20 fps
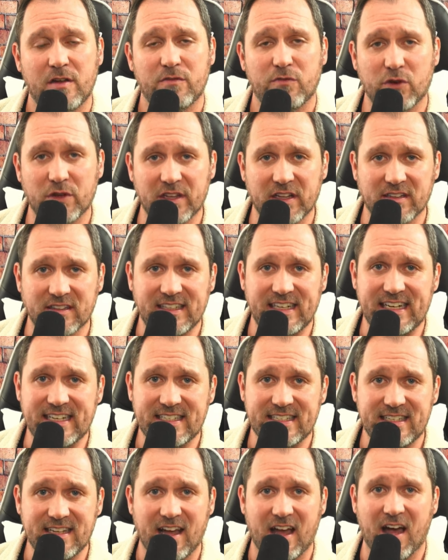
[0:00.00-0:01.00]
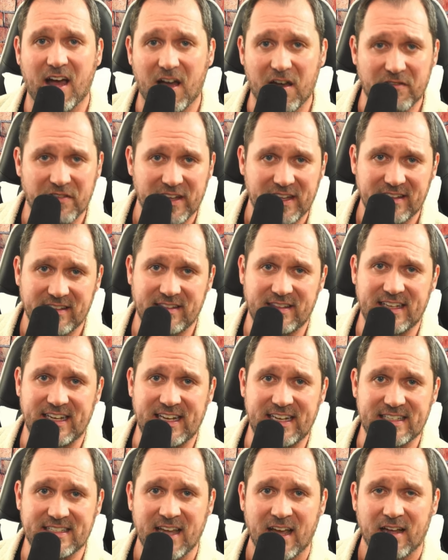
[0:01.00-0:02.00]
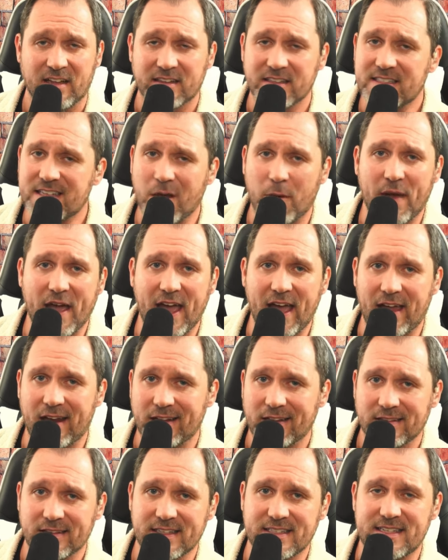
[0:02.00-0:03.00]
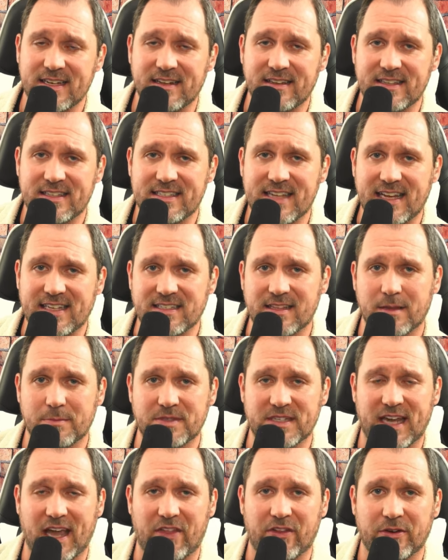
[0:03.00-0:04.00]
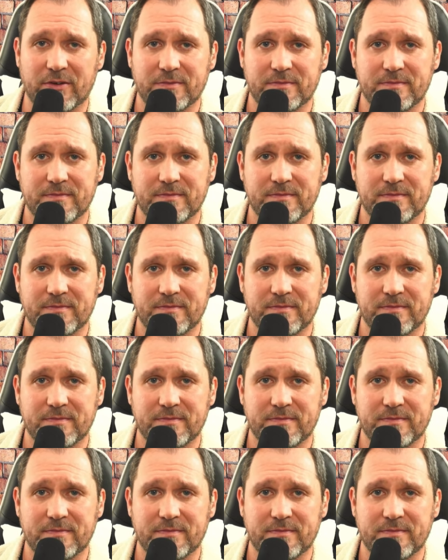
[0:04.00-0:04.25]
for the least of these. Let's go ahead, listen to this next clip together.